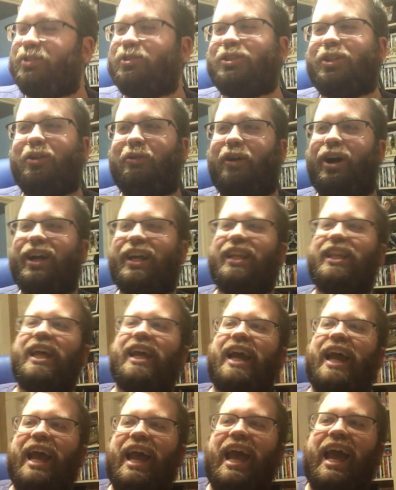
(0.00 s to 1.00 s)
she was going to walk in
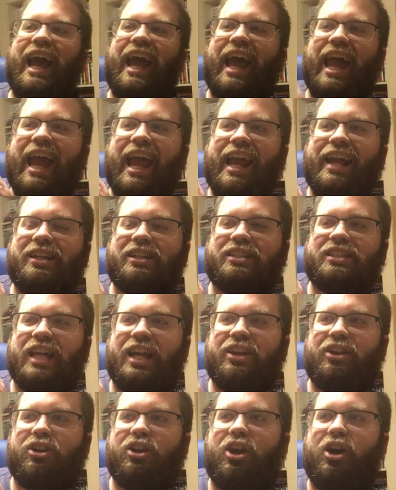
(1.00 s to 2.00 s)
like, hey, just
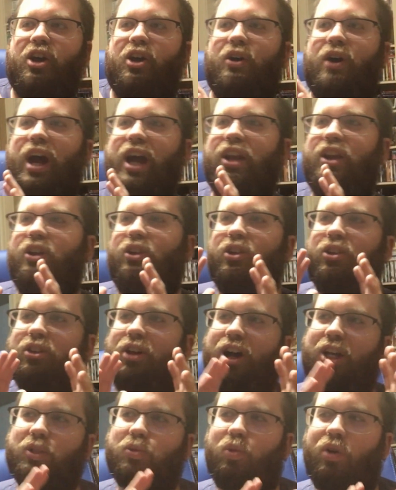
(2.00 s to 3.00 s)
letting you know, I know you
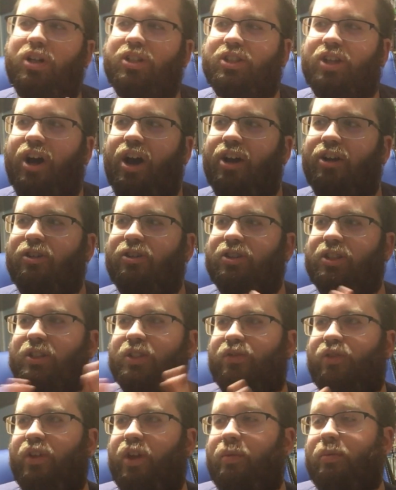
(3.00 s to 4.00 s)
lost one daughter and
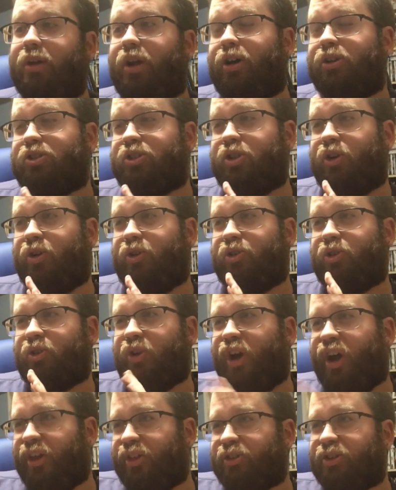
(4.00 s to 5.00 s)
she's a villain, but also
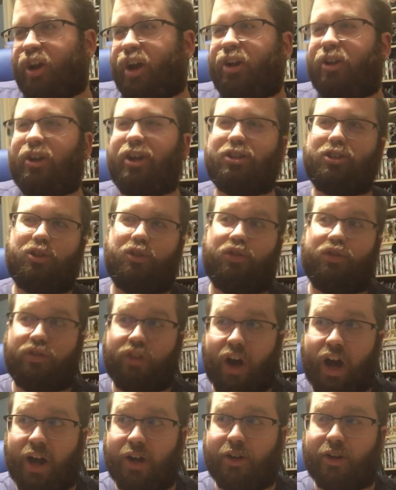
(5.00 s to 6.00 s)
your other daughter, yes, you
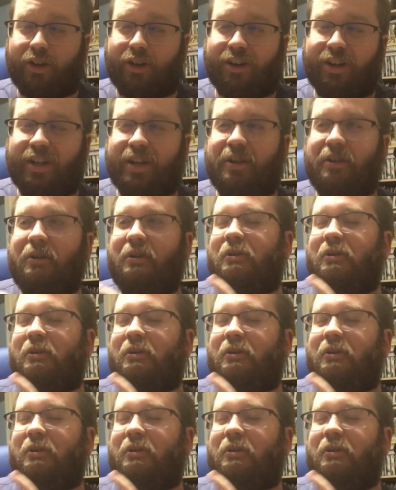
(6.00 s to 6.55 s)
fought her